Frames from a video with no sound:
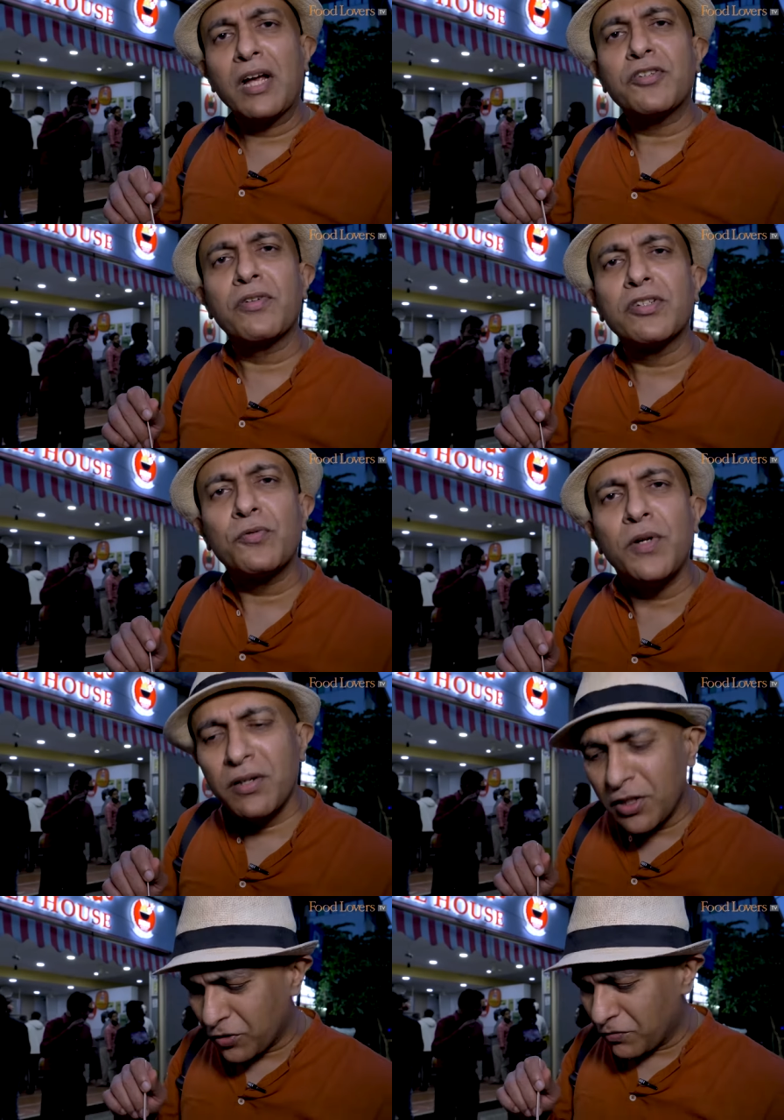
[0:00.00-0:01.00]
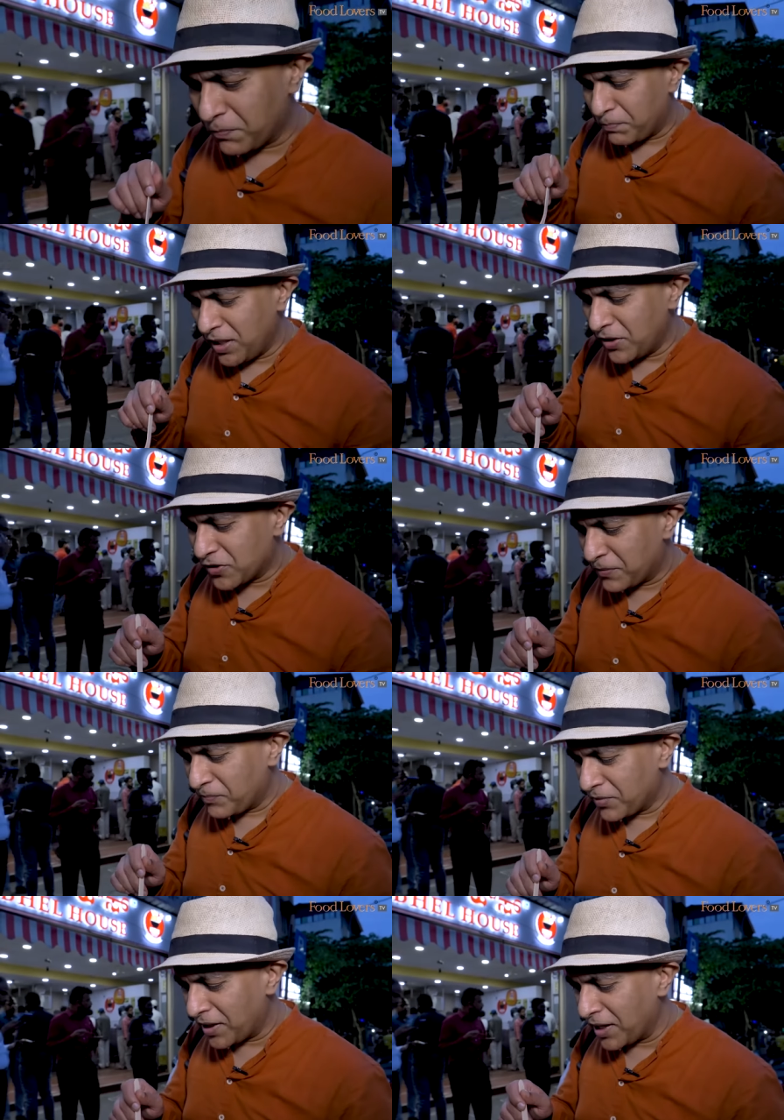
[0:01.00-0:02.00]
natural sweetness of the peas
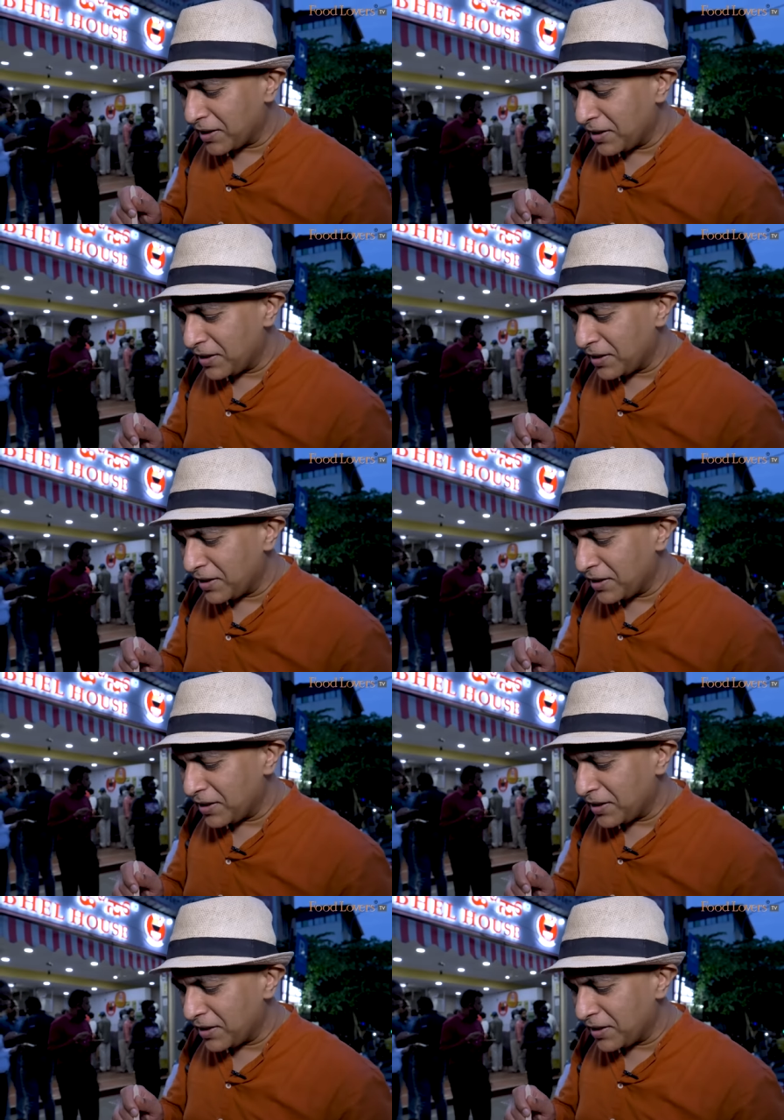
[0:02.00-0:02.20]
that I